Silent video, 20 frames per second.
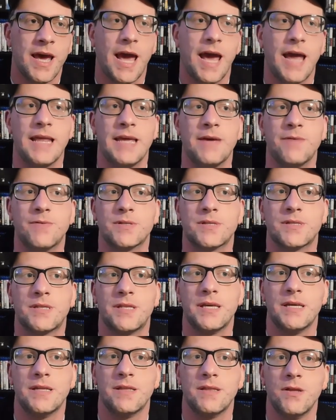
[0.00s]
and he was
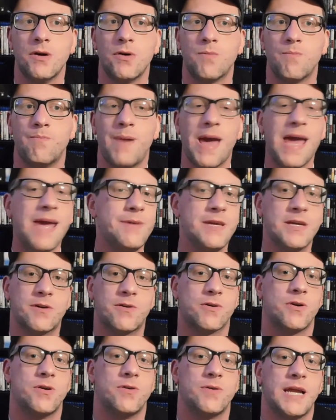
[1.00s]
the little baby
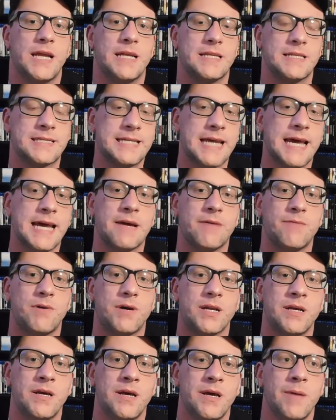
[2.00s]
Groot in the second
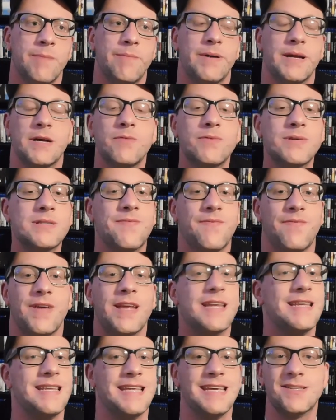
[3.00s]
one, but it was
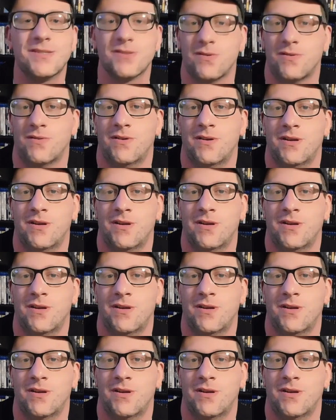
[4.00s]
Vin Diesel.